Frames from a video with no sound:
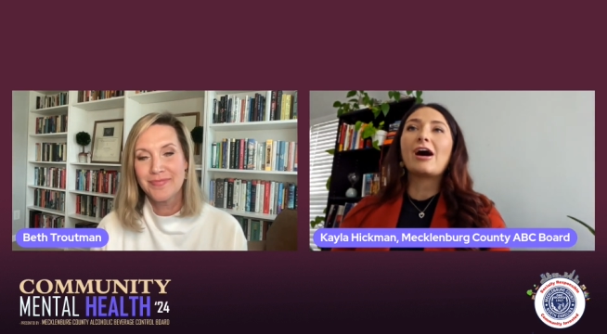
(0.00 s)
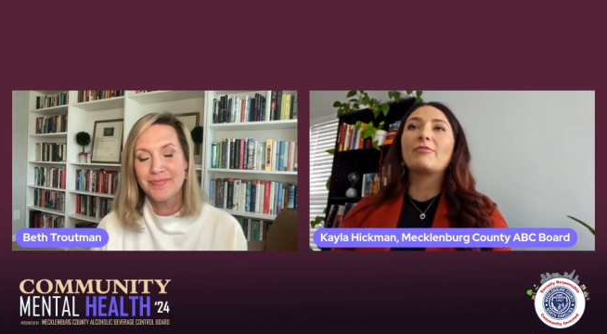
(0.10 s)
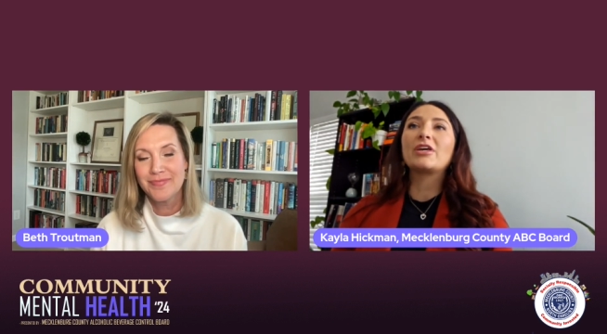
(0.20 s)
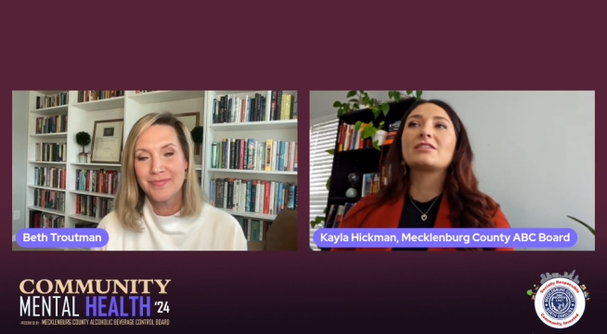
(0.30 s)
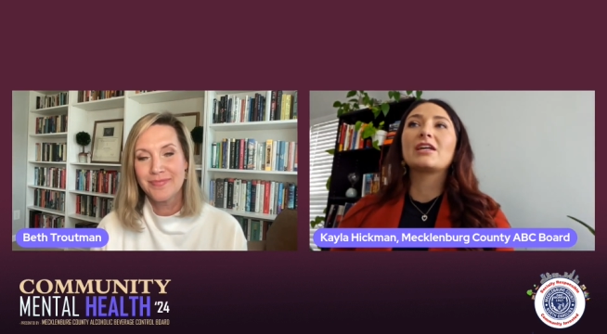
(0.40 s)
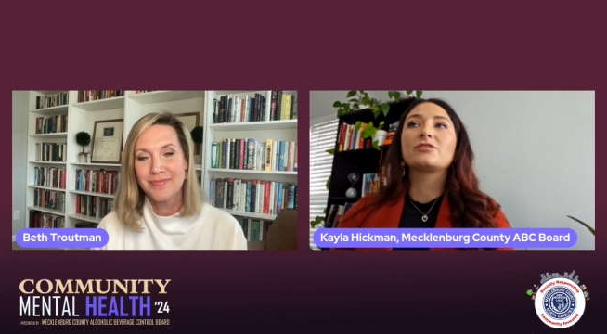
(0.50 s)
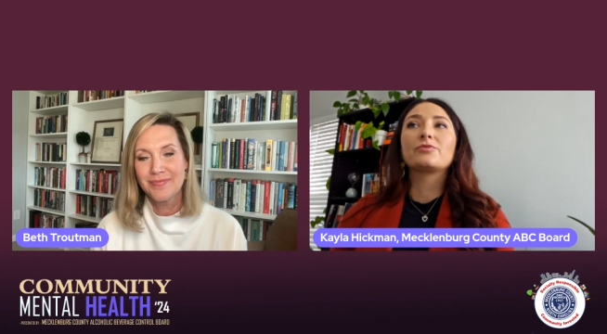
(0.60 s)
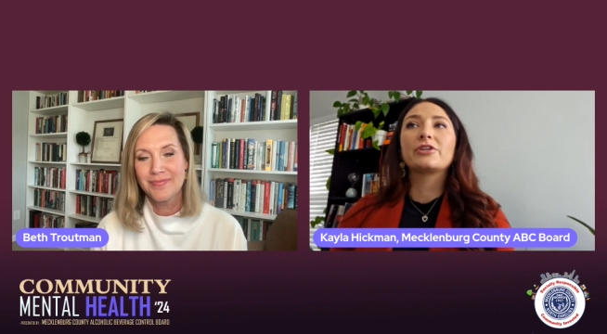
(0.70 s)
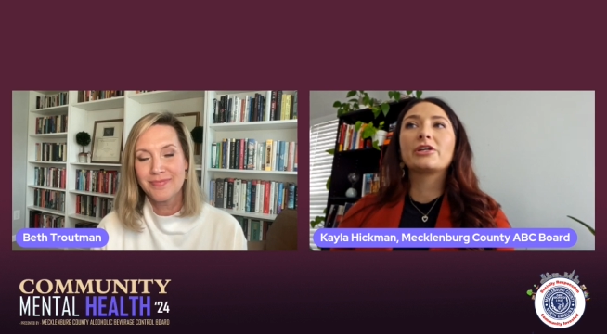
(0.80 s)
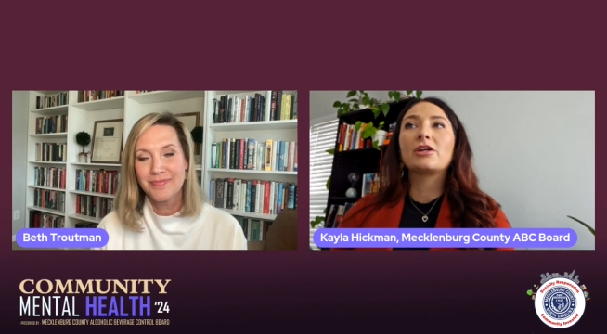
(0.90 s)
Speaker 1: um, because
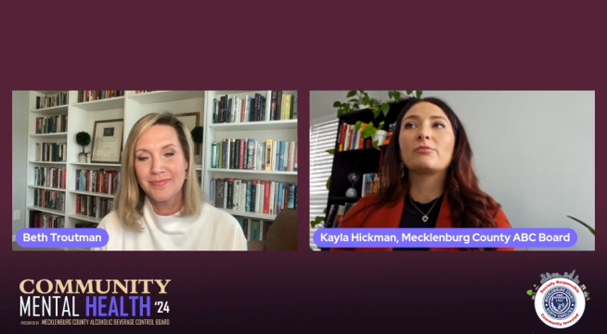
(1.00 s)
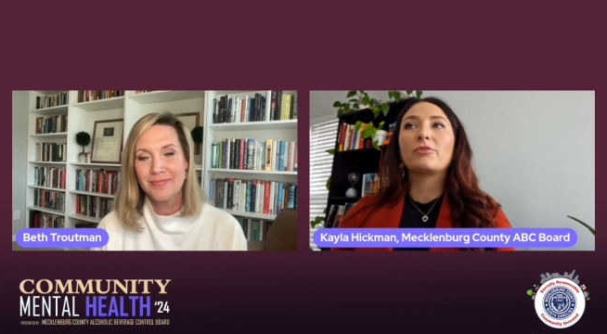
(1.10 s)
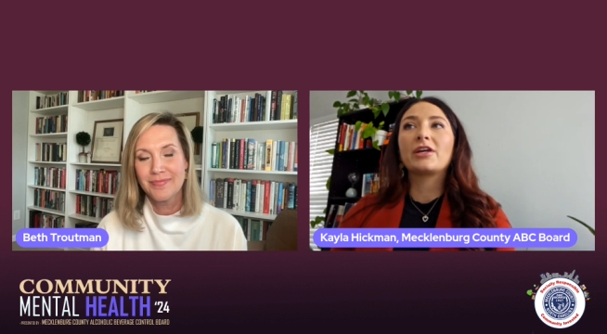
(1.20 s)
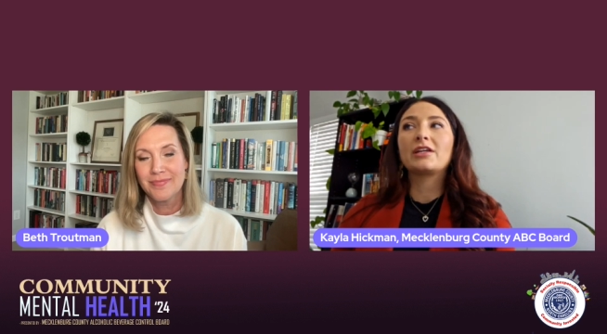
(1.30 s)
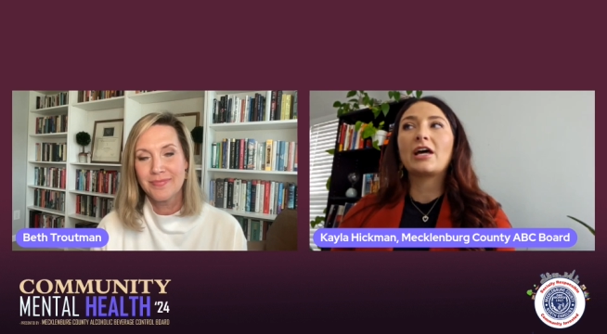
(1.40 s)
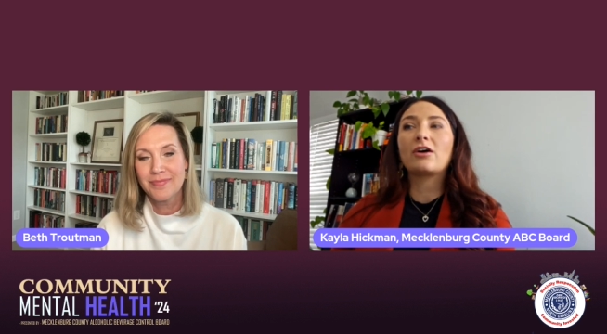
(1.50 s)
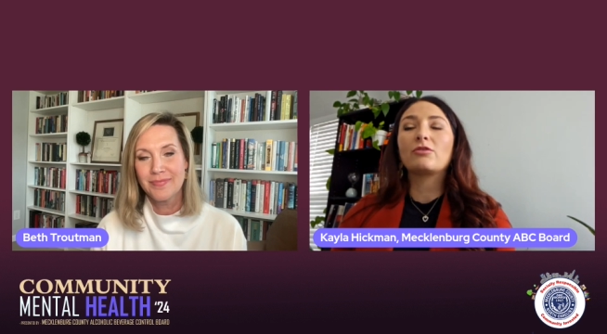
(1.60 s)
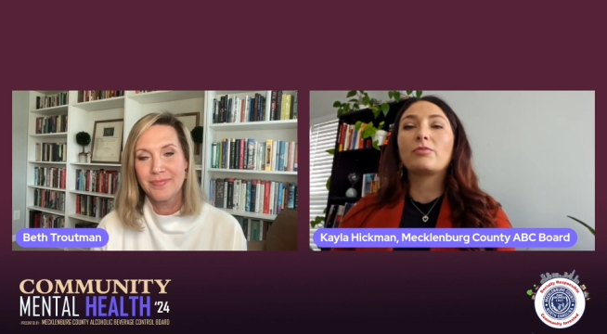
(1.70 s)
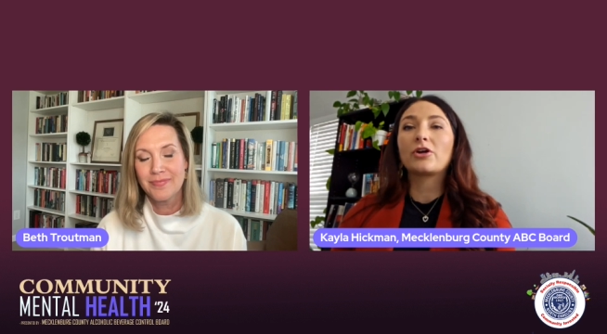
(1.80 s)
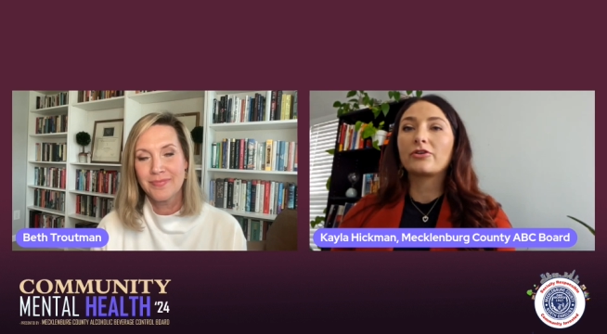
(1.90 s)
that's really going to break it
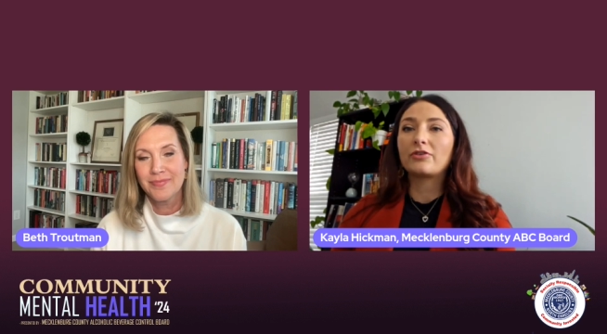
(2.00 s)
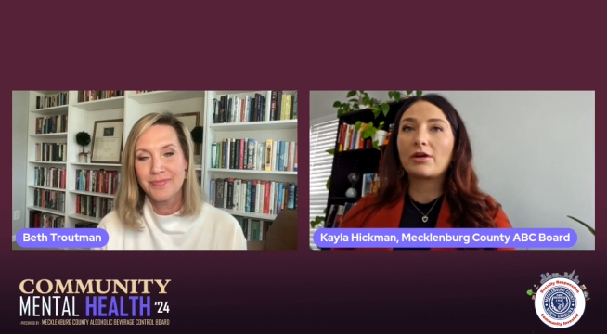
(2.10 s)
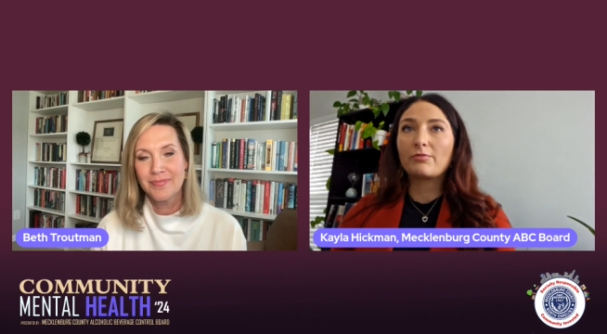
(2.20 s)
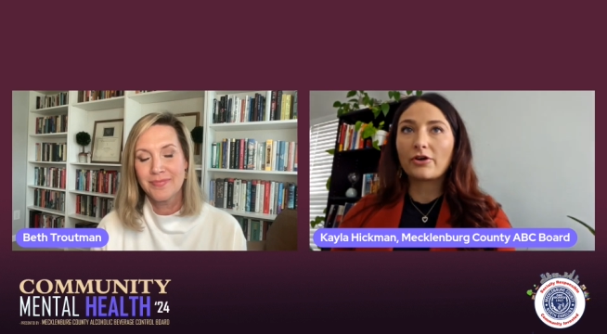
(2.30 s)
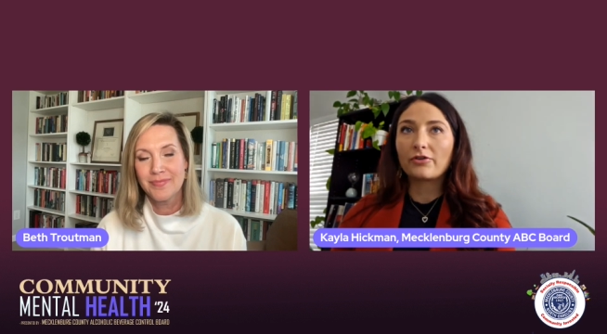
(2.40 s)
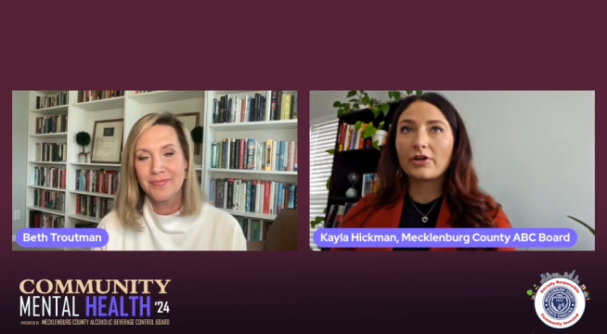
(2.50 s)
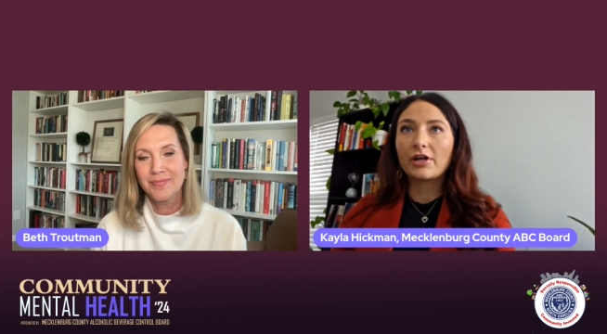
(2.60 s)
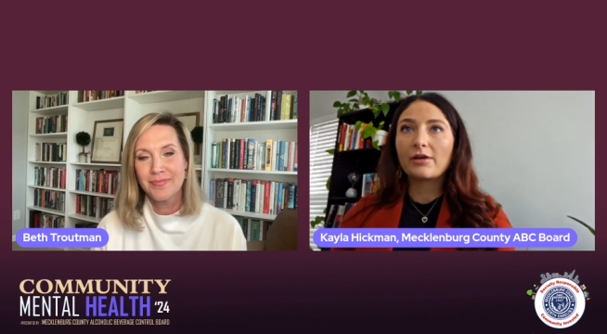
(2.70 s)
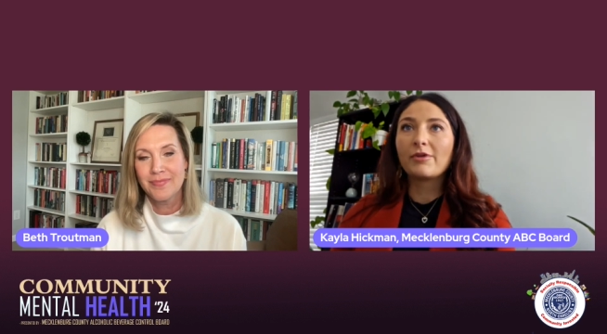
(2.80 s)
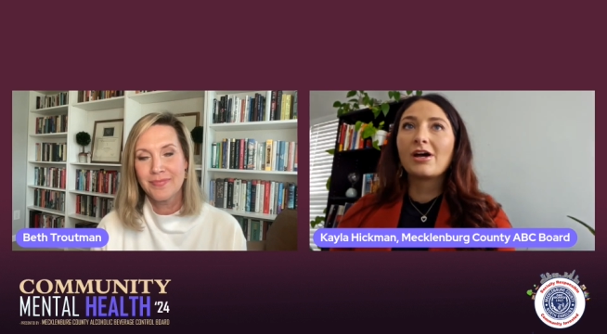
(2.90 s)
down per grant
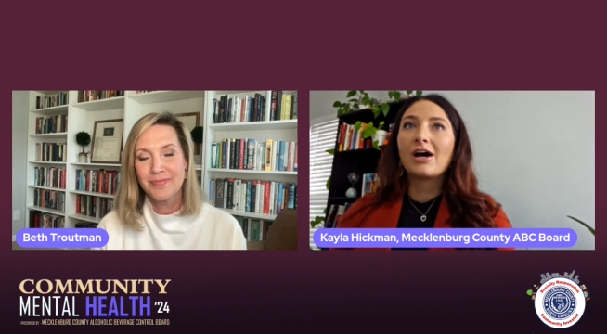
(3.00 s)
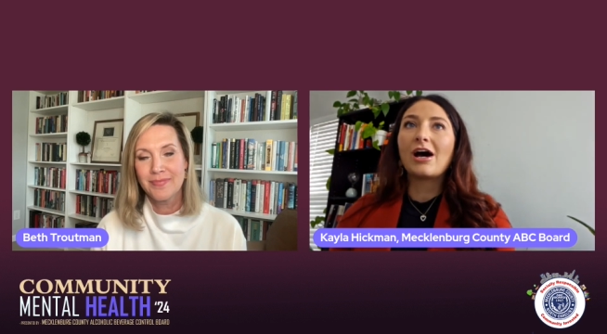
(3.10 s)
program.